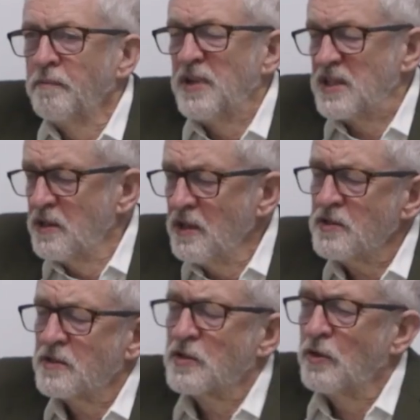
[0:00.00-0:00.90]

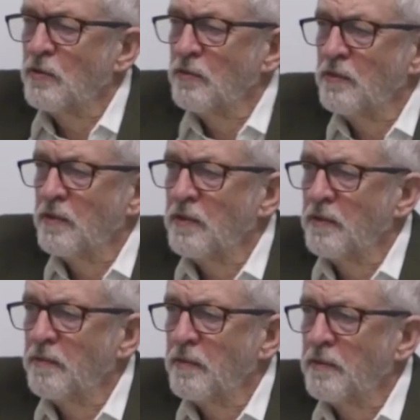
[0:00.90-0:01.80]
business to
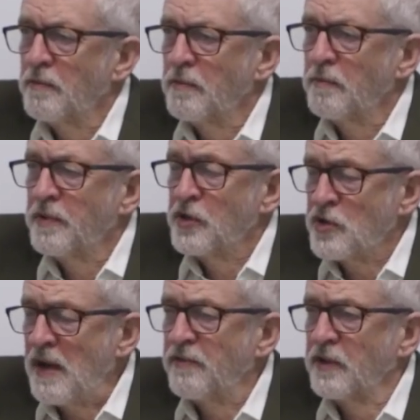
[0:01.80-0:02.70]
be
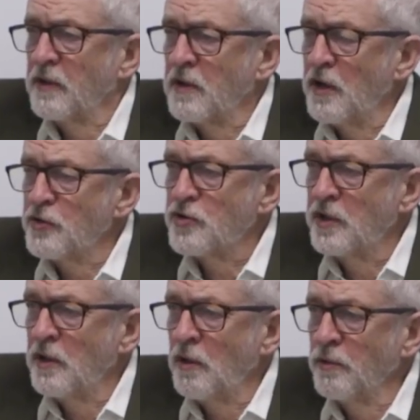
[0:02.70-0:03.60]
travelling the country
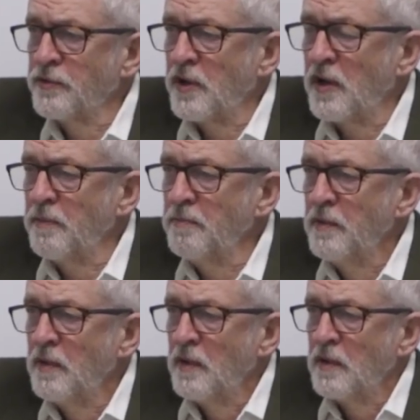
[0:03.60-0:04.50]
the whole time,
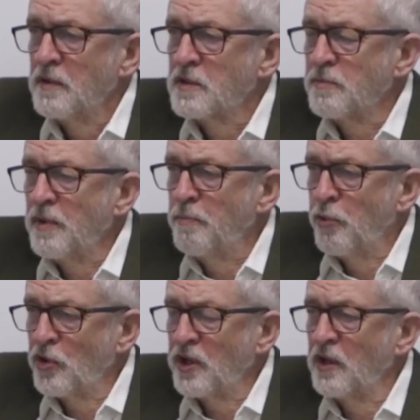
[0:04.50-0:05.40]
to be
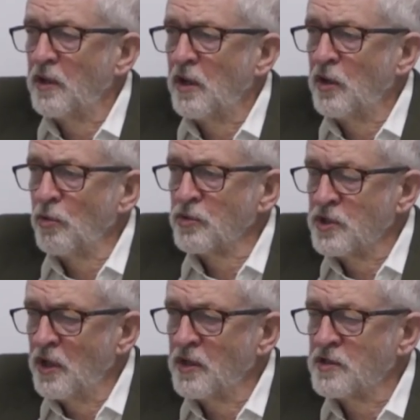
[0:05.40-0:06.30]
putting an
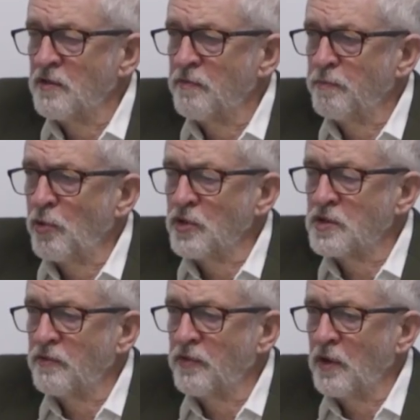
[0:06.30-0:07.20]
alternative
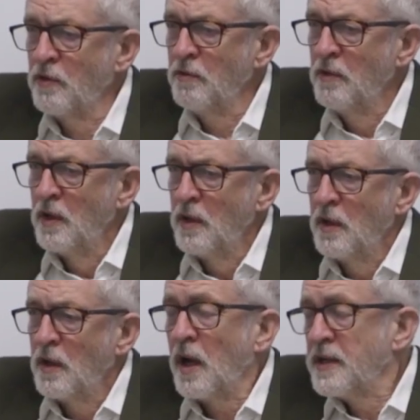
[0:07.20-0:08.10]
point of view.
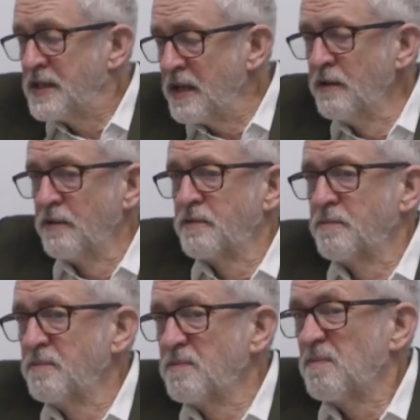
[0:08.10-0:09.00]
I didn't
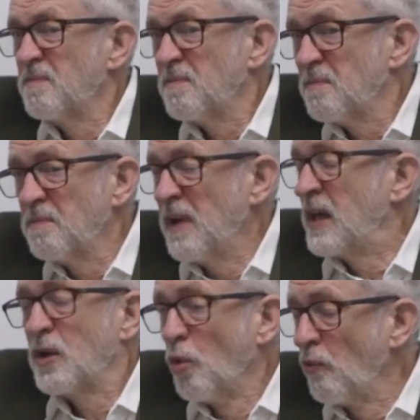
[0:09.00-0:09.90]

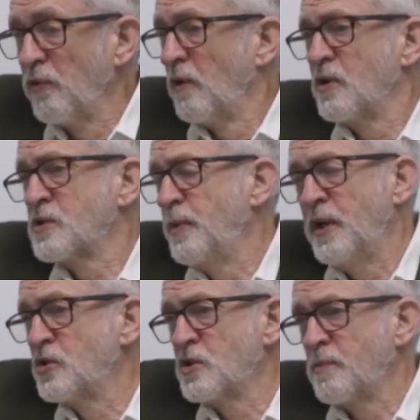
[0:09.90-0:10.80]
make an awful lot of
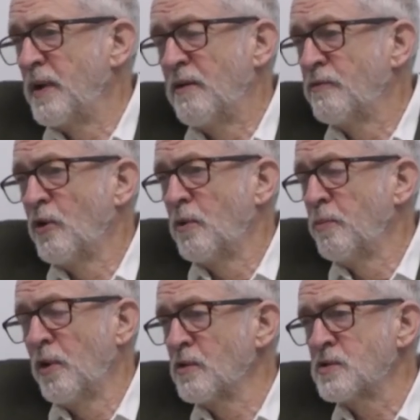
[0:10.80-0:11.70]
speeches about foreign
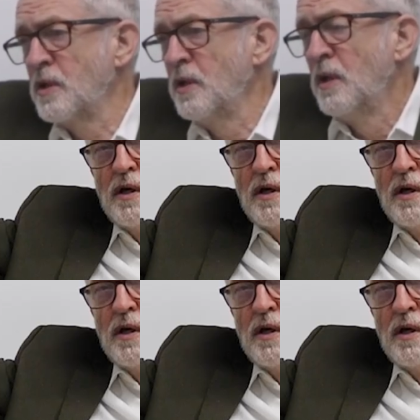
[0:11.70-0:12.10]
policy.